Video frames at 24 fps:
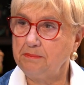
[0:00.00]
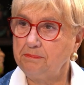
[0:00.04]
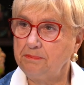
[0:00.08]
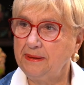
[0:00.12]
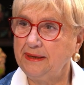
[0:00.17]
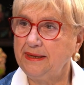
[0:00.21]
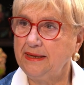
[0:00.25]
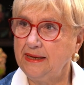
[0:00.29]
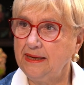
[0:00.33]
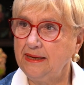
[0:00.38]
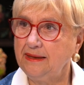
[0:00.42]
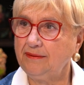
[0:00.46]

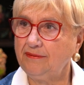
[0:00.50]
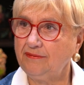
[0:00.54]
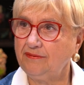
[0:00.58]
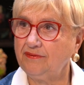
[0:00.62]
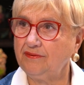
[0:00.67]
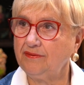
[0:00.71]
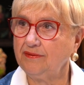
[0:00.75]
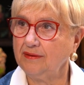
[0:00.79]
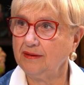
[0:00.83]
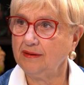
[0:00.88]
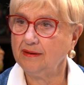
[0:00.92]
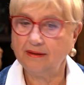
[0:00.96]
but
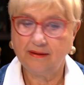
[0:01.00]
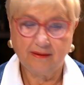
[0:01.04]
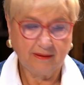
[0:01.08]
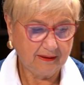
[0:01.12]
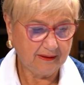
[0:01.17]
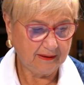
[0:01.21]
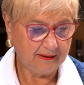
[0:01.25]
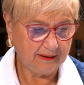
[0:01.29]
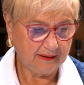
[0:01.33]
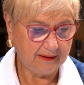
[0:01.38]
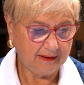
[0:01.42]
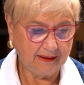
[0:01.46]
it's
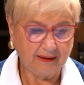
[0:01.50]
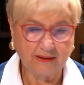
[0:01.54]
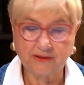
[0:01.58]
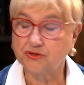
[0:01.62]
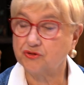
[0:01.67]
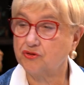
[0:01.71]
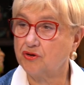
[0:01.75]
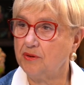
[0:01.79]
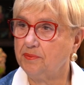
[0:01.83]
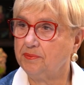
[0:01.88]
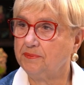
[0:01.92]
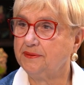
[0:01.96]
a
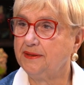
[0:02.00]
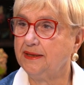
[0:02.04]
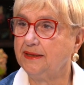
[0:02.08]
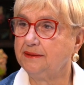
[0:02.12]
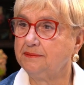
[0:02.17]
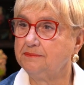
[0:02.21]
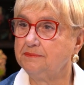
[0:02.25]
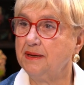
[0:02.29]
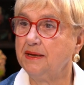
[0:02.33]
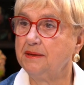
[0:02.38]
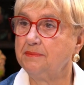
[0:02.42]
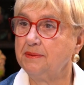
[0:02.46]
trip that
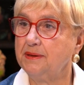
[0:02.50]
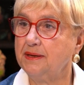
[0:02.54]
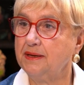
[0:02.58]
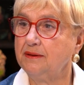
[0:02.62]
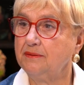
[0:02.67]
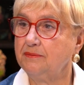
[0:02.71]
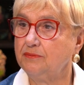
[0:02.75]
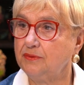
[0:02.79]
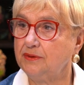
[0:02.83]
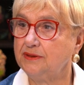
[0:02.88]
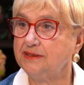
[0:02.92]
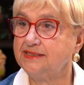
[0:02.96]

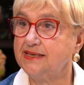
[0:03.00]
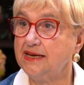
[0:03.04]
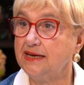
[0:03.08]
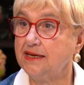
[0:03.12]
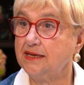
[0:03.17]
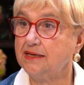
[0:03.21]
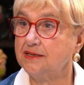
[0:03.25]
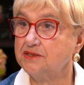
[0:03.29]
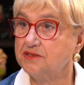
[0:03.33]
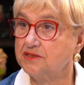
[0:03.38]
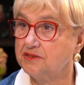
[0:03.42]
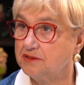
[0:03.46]
maybe will
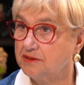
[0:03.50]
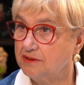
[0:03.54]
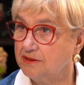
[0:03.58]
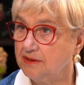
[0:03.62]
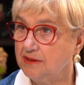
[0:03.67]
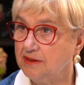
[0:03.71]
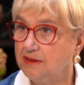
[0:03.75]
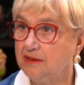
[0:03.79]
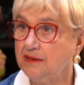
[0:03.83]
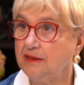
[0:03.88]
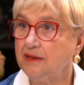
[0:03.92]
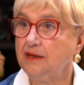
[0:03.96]
take us
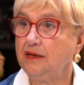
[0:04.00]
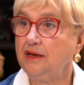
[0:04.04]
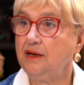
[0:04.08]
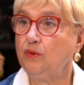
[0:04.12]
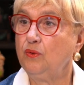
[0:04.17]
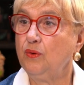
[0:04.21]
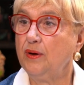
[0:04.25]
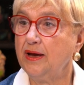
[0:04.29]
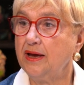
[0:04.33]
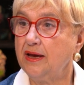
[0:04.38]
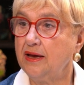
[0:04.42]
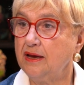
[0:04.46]

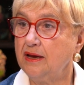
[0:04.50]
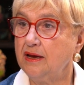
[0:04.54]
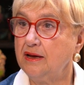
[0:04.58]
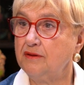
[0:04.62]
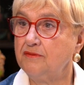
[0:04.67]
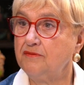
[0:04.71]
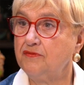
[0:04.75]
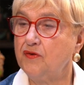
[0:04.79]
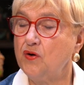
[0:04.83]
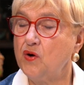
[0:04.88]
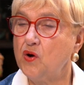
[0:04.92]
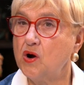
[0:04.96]
away
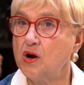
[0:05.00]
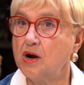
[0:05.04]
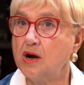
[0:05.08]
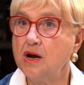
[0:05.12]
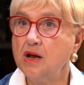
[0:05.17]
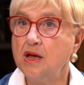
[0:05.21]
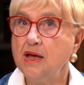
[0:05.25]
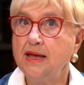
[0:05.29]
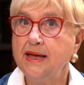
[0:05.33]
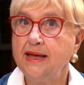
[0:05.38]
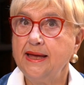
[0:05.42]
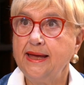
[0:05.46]
and far.
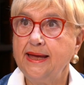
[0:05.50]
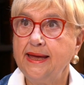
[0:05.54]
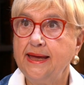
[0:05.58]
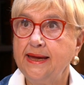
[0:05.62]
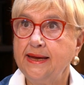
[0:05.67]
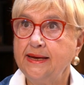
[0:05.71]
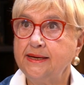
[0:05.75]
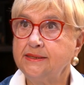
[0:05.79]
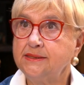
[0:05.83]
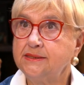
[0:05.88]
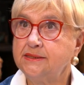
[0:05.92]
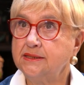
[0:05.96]

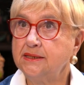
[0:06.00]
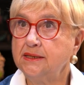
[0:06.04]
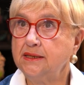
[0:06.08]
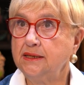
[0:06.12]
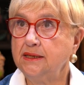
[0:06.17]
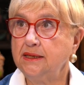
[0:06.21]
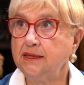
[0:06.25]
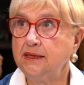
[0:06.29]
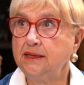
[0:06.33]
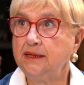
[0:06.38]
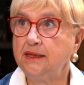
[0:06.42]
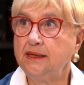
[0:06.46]
And
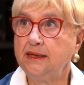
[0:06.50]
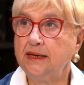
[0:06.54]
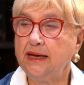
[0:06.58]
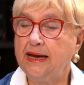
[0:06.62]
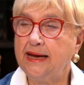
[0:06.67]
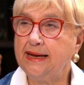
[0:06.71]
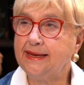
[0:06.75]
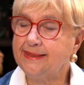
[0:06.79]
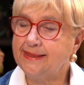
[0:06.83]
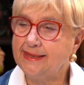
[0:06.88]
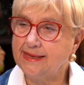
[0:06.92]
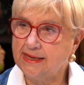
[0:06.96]

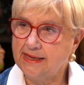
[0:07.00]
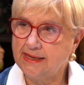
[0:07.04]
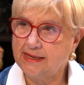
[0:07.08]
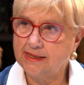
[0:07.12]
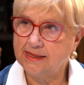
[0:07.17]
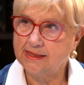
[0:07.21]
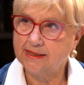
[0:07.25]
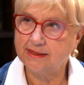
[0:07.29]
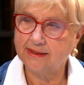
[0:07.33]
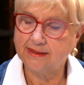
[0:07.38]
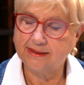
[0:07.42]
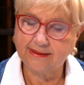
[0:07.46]
I think
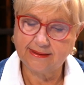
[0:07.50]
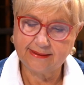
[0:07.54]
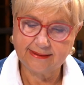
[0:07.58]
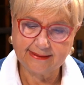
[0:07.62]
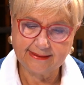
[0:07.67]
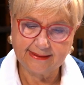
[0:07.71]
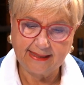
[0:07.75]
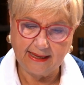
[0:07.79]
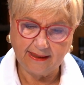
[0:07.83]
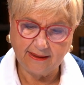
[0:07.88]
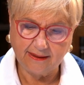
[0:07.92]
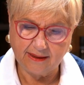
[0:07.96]

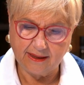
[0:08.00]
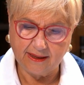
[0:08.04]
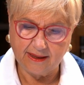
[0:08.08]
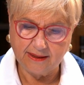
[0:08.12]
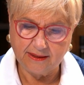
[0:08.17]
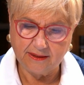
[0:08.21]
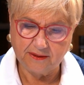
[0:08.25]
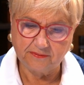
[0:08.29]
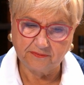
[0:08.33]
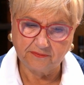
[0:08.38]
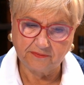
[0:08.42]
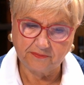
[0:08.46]
that
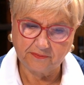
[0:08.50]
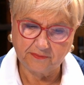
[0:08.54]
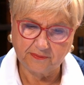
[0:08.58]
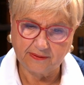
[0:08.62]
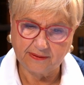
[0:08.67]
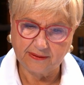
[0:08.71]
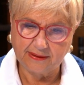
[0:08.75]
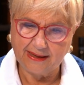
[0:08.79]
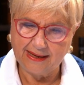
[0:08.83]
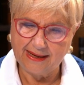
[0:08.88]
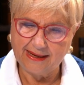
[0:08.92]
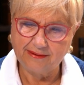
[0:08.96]
kind of,
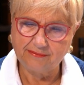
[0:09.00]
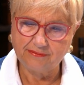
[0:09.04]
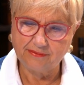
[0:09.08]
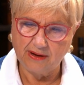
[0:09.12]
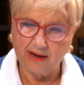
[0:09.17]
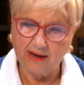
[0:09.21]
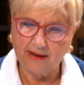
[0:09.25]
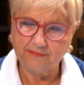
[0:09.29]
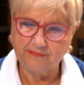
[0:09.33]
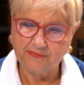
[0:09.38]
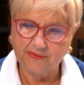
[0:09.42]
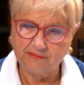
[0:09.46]

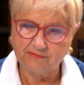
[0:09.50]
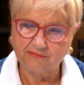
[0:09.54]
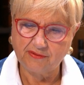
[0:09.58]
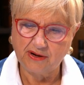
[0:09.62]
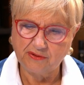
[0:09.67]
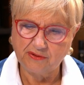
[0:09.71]
in